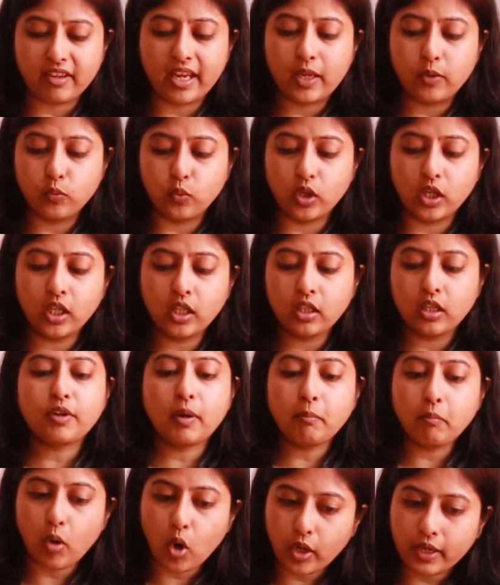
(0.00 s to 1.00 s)
I work
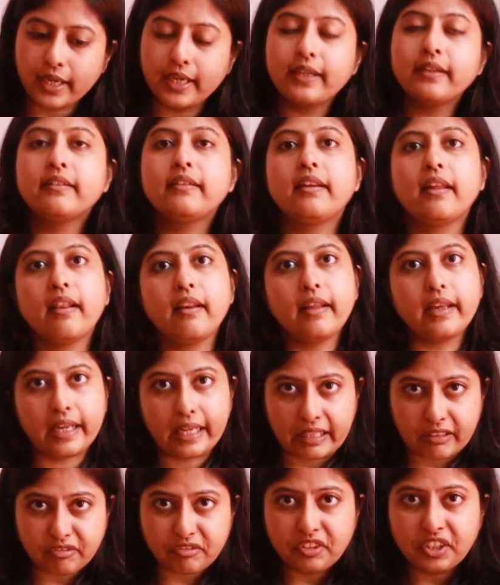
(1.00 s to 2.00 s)
from morning till
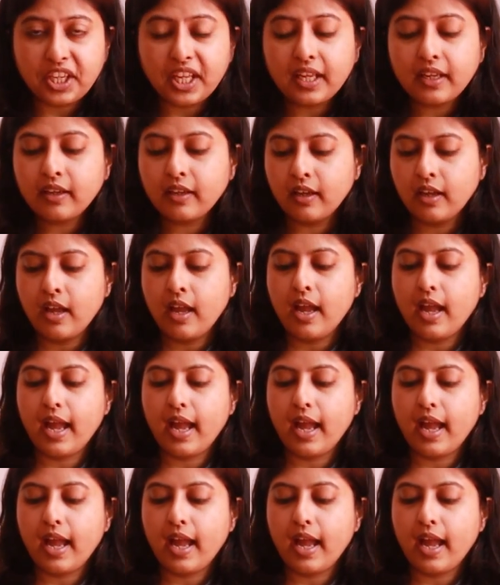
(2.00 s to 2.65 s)
evening,